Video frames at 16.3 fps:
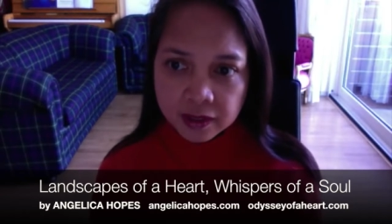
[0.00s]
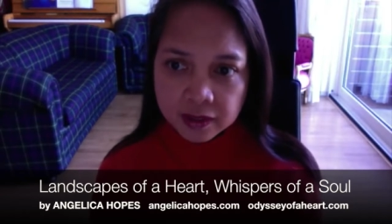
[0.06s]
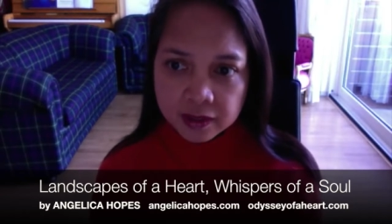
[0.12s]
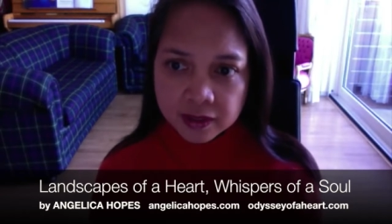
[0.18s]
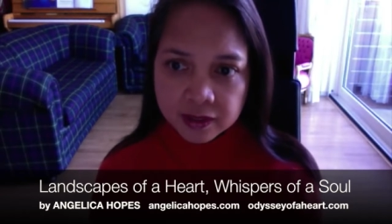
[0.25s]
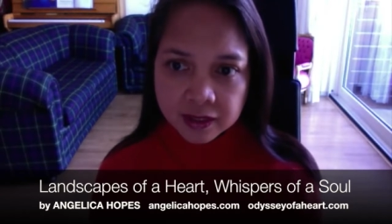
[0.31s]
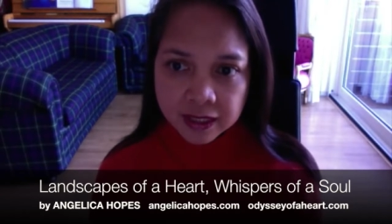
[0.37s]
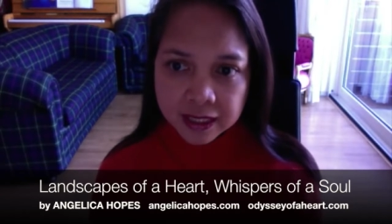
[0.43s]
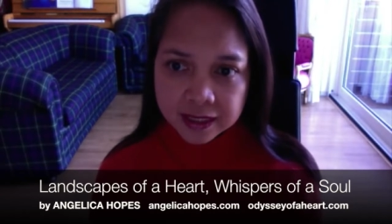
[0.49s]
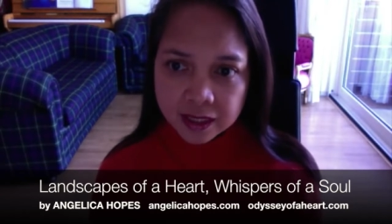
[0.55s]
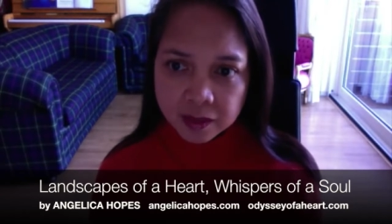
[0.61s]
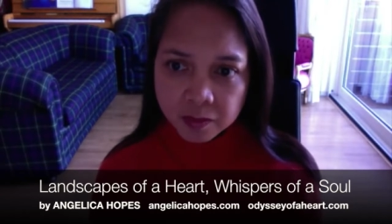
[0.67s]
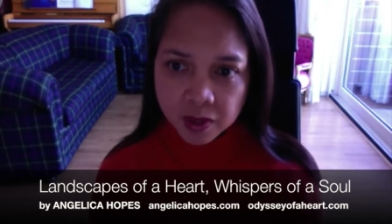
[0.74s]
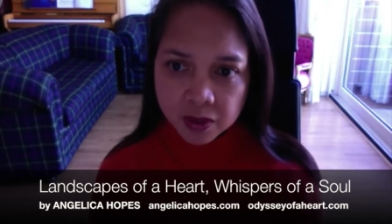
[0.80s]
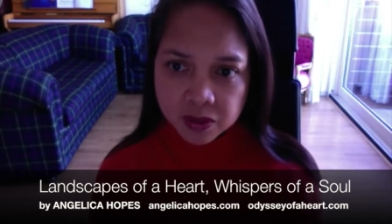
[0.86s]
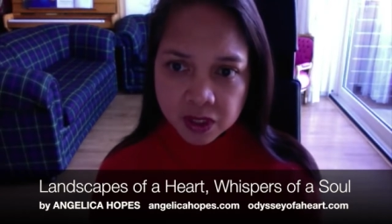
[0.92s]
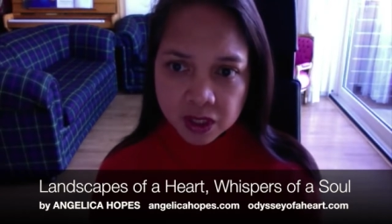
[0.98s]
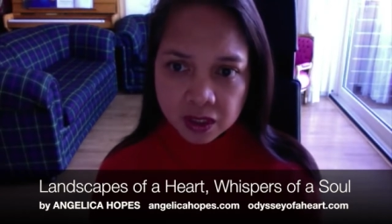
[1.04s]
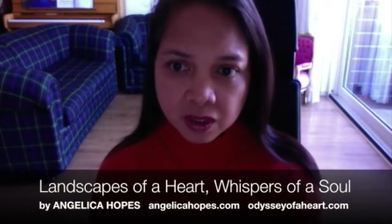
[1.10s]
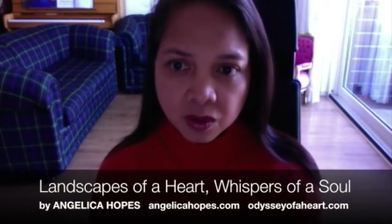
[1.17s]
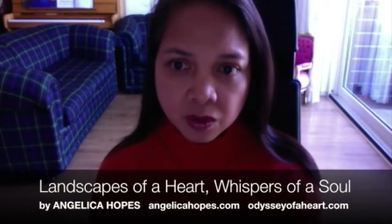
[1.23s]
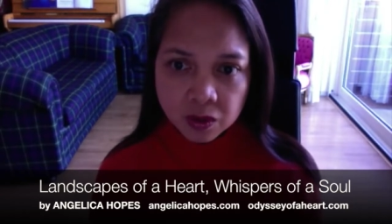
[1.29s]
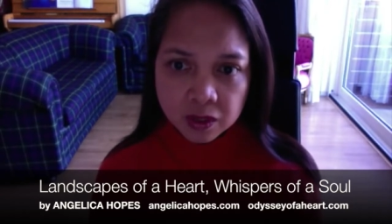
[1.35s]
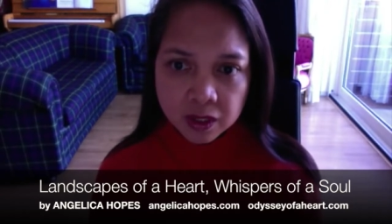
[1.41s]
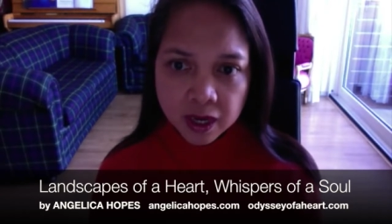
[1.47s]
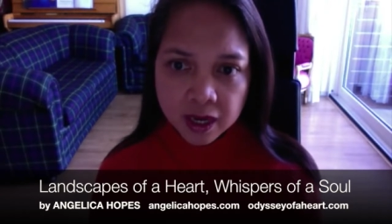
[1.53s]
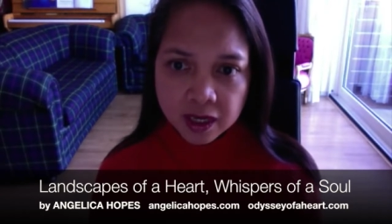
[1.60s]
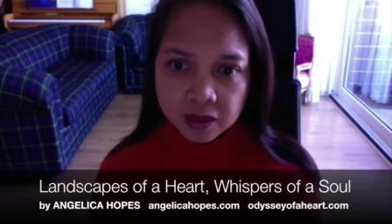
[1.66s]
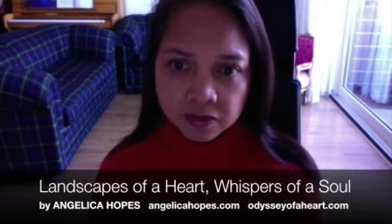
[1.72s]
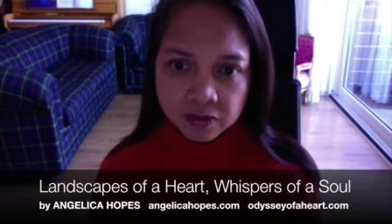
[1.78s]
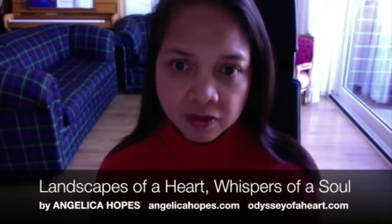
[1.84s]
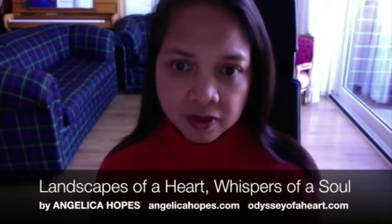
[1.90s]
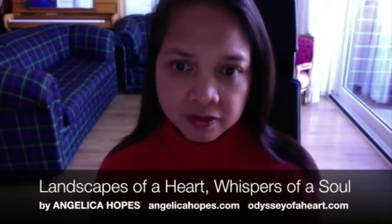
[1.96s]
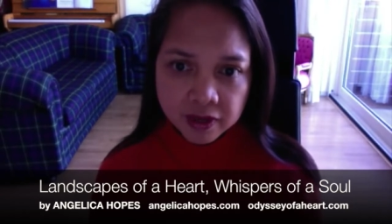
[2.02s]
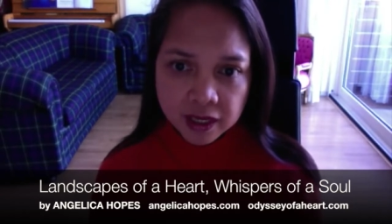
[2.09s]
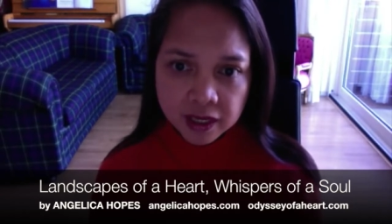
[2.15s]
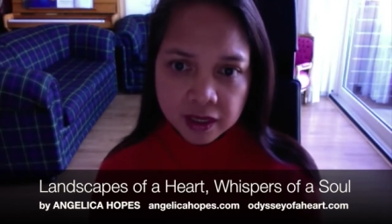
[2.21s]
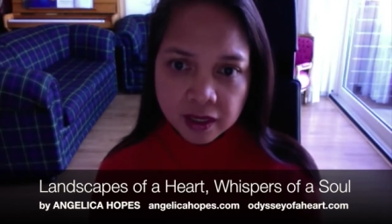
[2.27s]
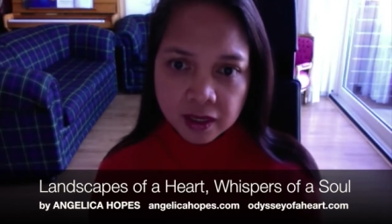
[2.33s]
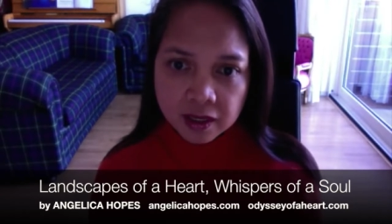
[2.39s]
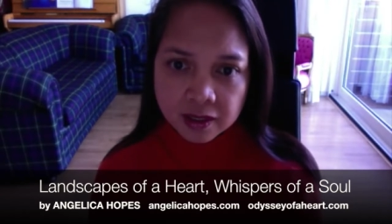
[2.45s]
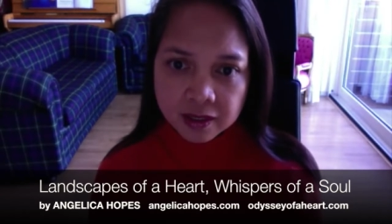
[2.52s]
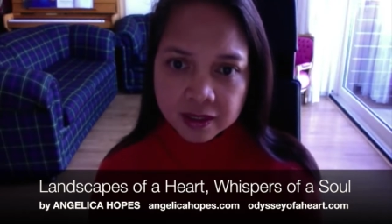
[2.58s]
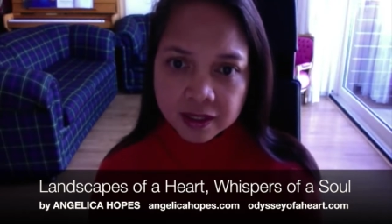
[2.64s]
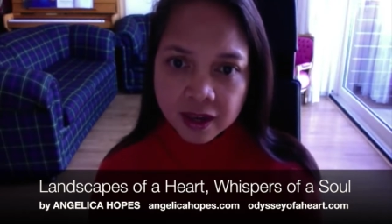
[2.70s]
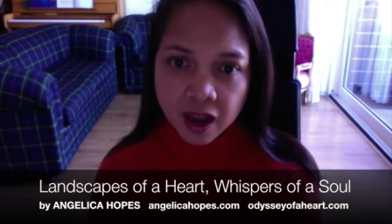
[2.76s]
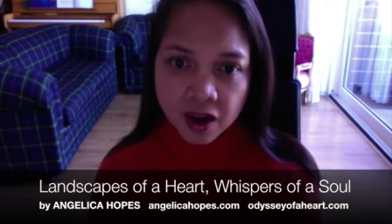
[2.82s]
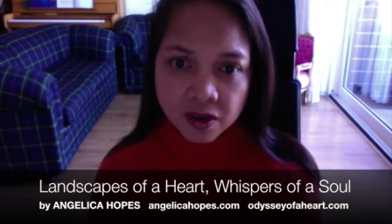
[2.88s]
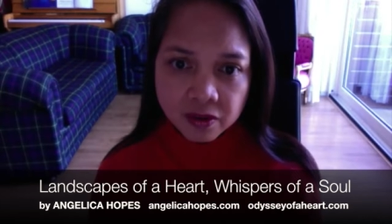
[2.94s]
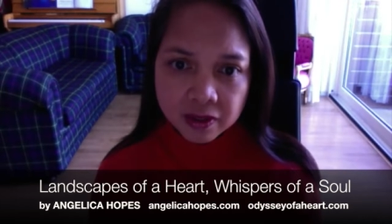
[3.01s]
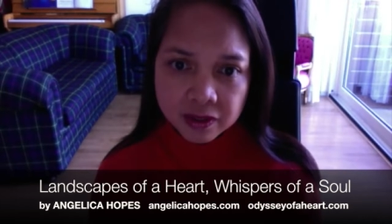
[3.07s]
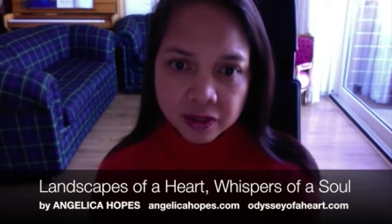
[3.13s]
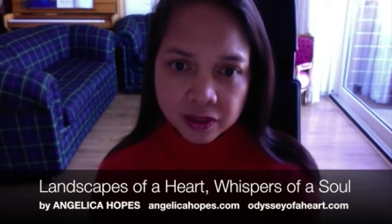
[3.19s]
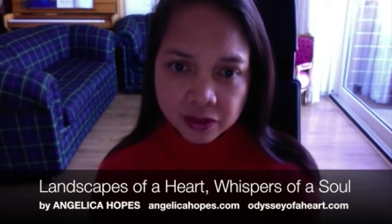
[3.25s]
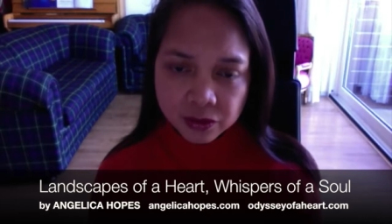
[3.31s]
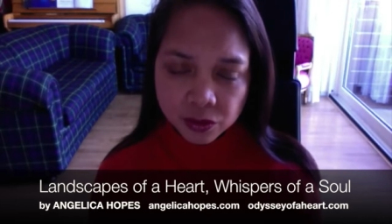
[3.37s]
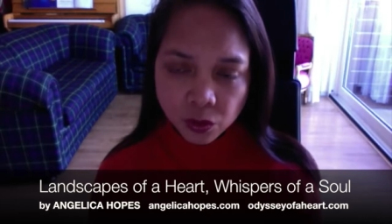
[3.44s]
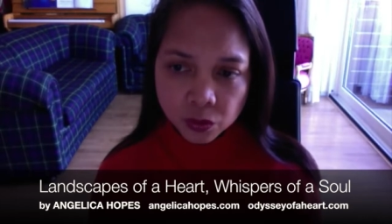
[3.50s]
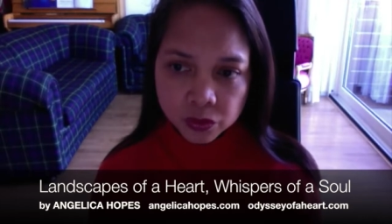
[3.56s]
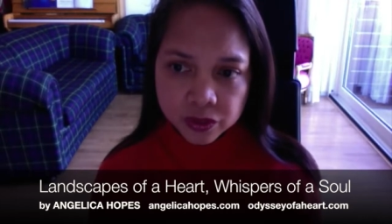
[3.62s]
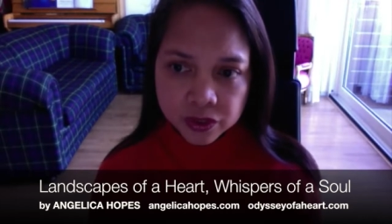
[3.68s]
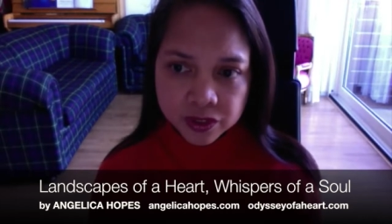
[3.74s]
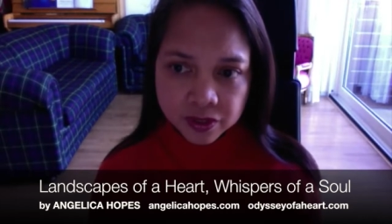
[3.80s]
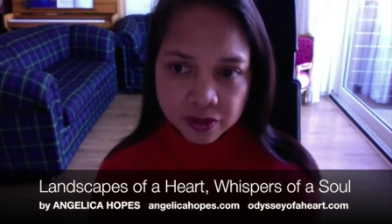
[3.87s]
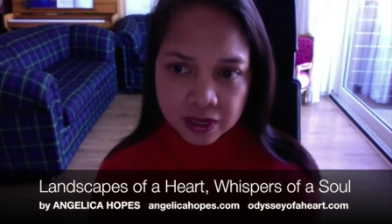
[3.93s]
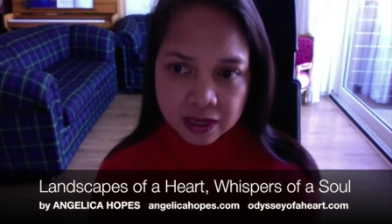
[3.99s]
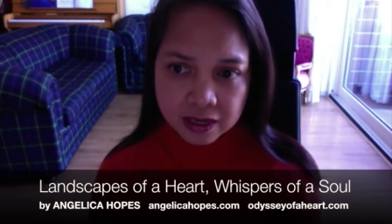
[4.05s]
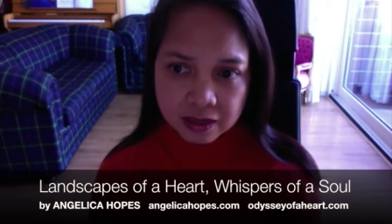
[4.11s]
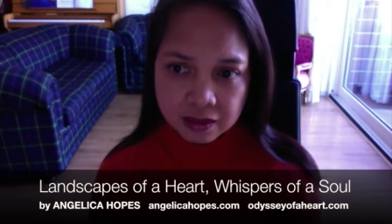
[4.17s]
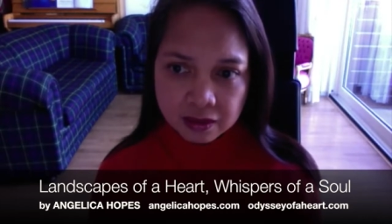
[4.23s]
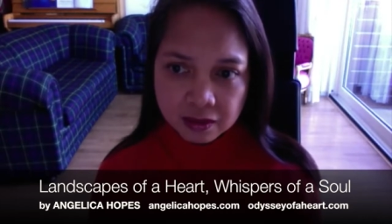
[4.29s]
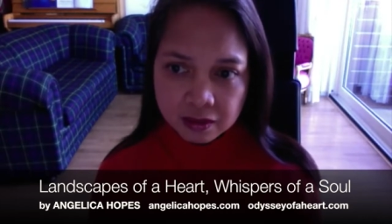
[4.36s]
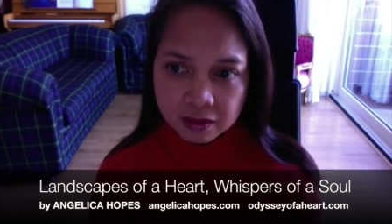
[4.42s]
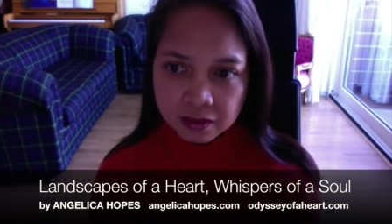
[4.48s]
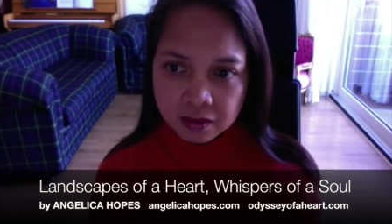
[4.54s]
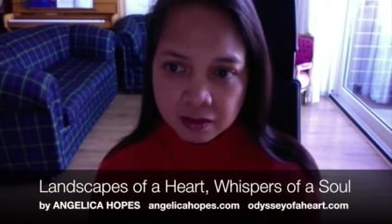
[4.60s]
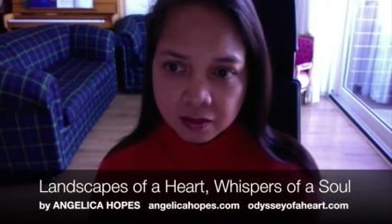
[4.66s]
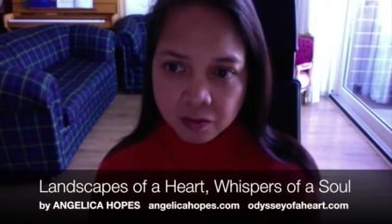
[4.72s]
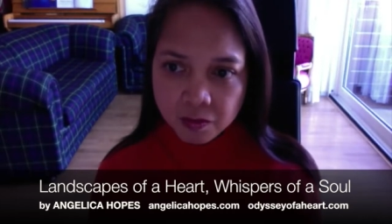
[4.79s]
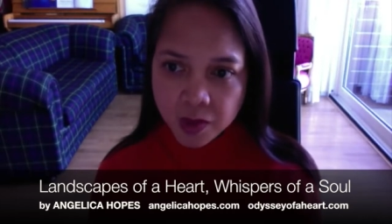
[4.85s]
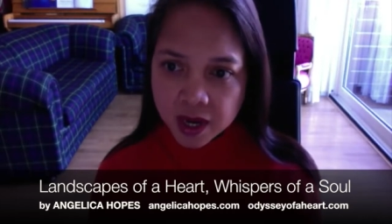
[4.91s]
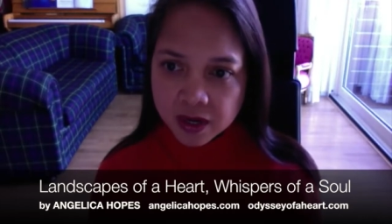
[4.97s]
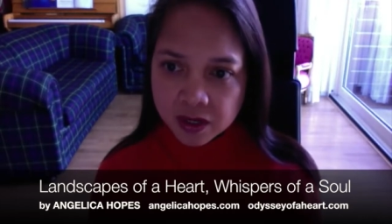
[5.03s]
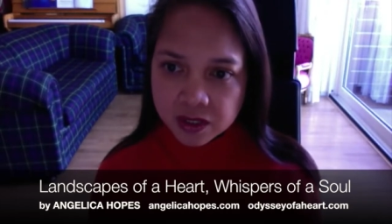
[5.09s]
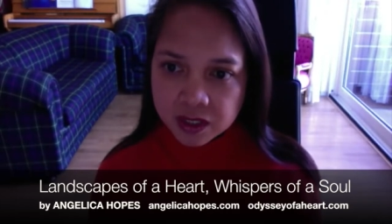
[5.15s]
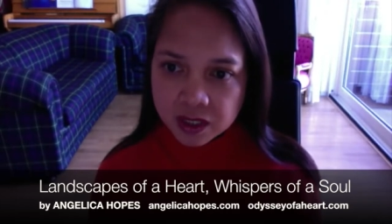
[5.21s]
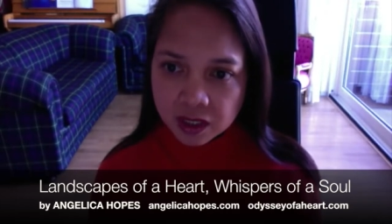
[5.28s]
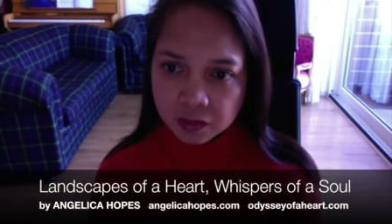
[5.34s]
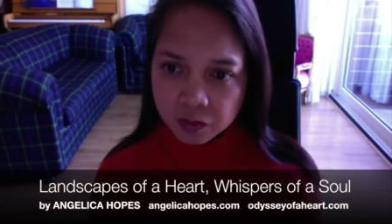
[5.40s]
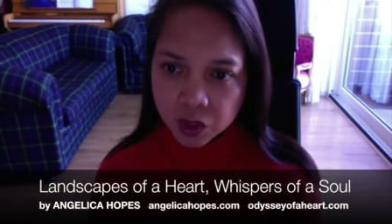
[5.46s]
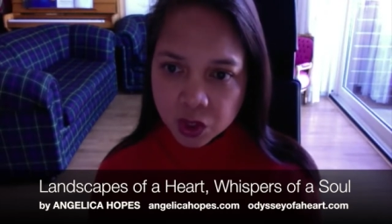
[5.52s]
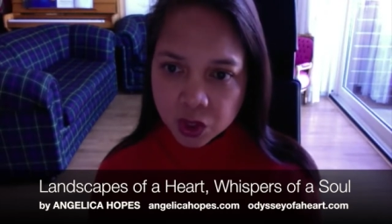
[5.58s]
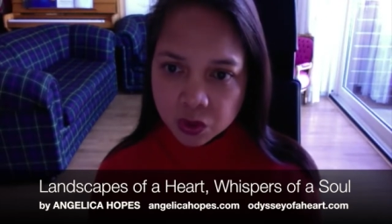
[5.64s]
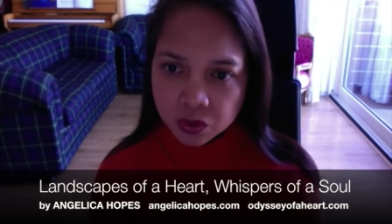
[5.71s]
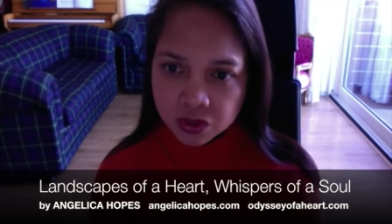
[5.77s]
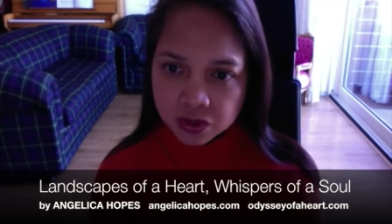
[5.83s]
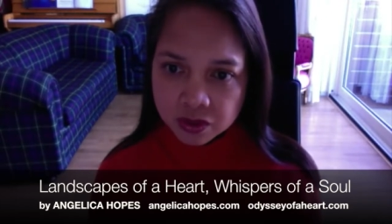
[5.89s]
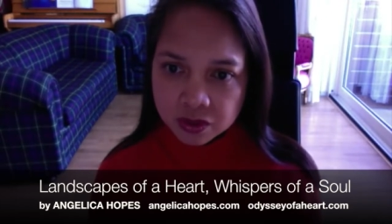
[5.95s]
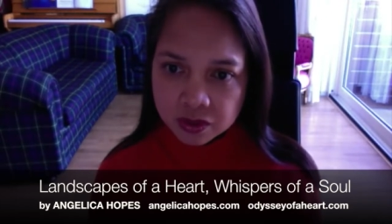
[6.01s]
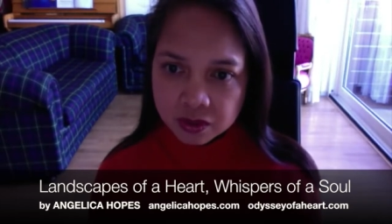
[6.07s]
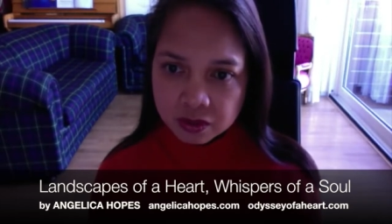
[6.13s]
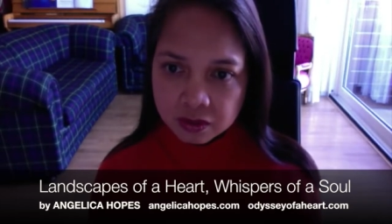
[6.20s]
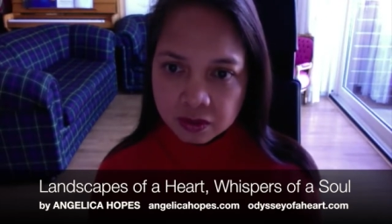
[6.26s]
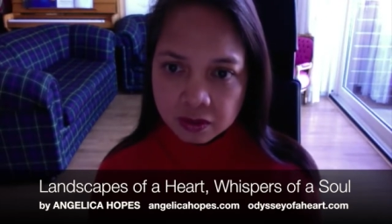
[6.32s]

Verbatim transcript: than the little mouse in a whole kind of living that Lara and her daughters are in. Beggars can't be choosers.